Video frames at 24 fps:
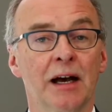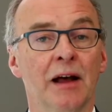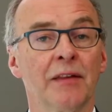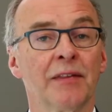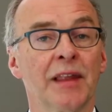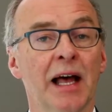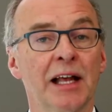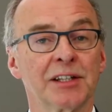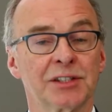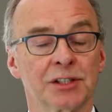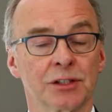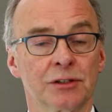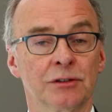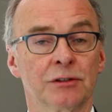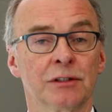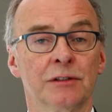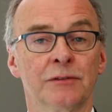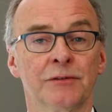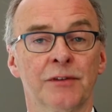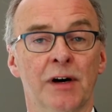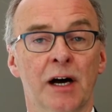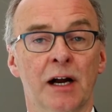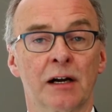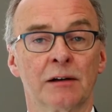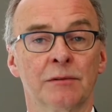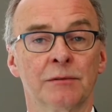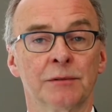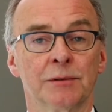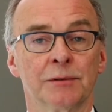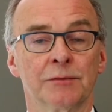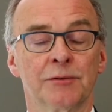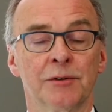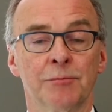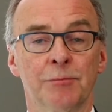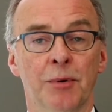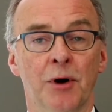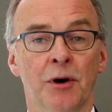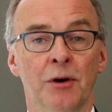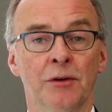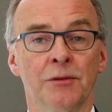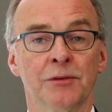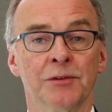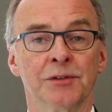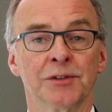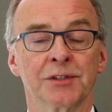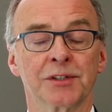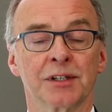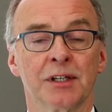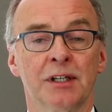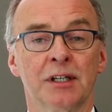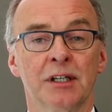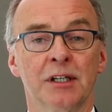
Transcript: And that's a good environment for bonds,